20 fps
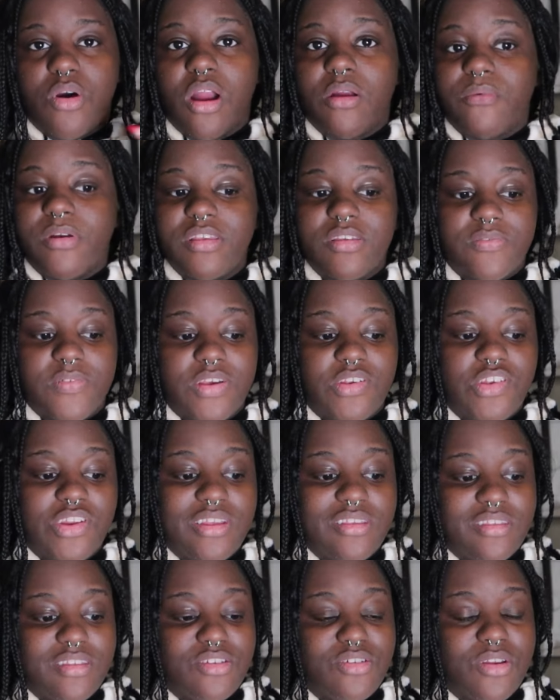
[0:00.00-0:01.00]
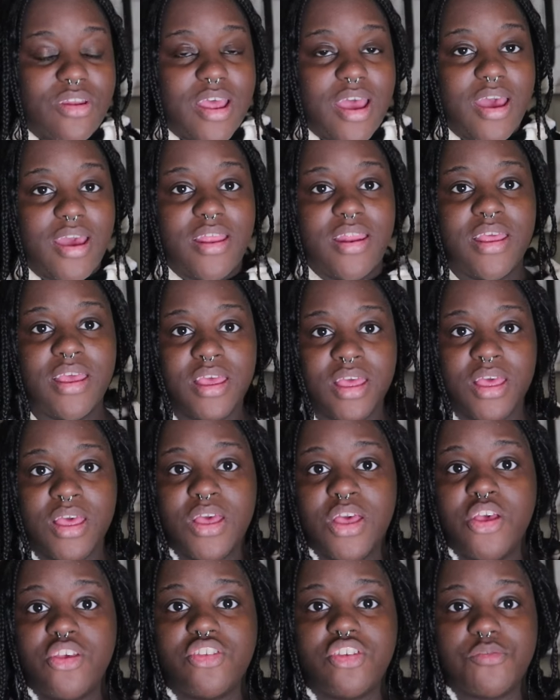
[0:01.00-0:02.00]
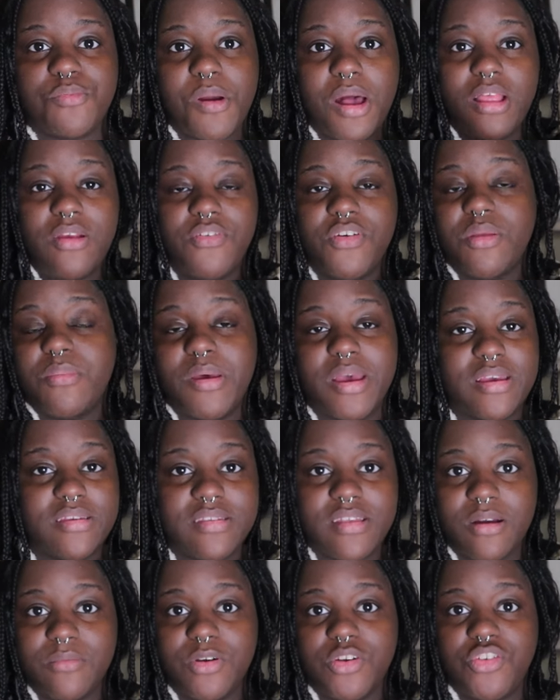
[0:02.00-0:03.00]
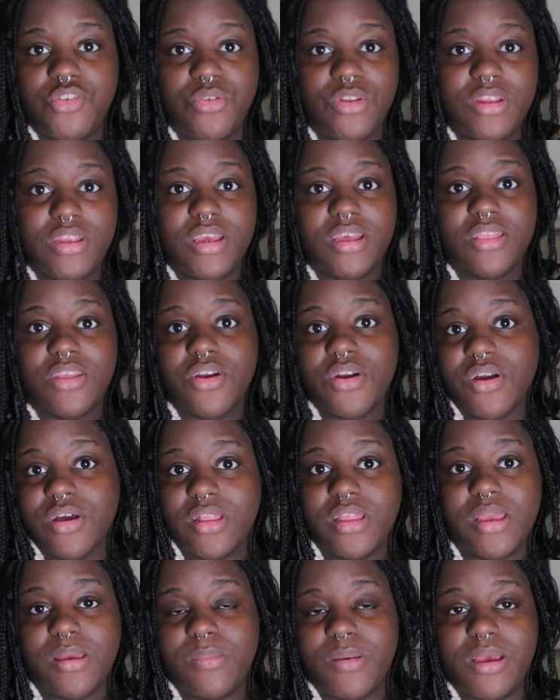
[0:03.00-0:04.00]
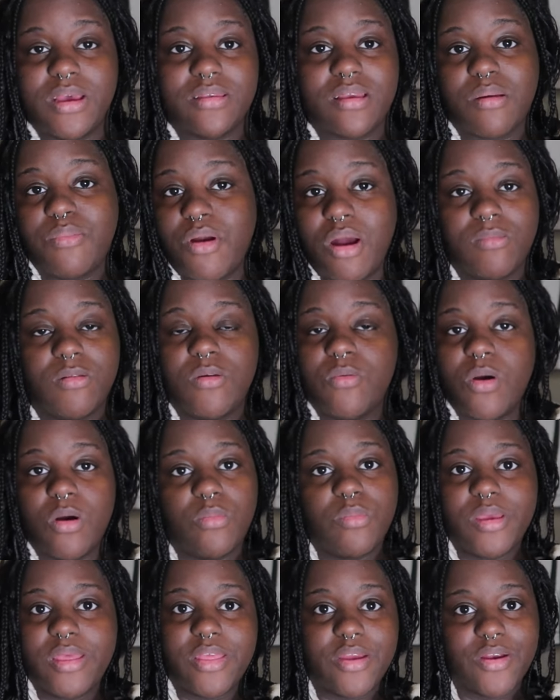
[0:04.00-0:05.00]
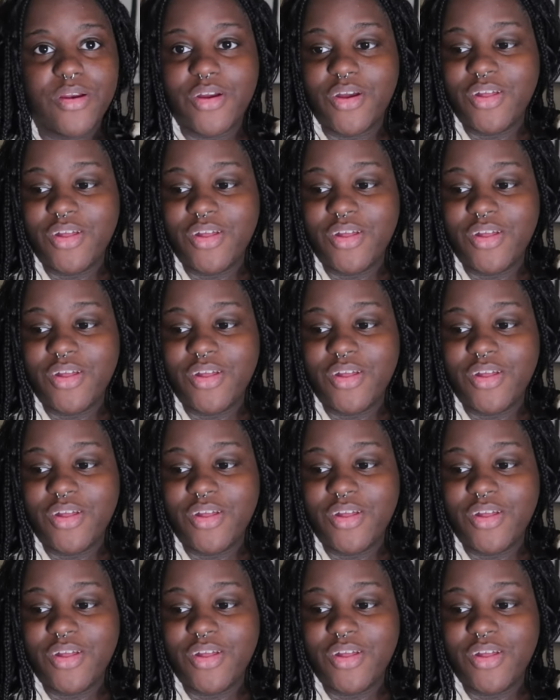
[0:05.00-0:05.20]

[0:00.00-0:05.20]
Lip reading: Our reservation is until 9, so it's probably for the best that we're shooting to get there early, because I probably won't be there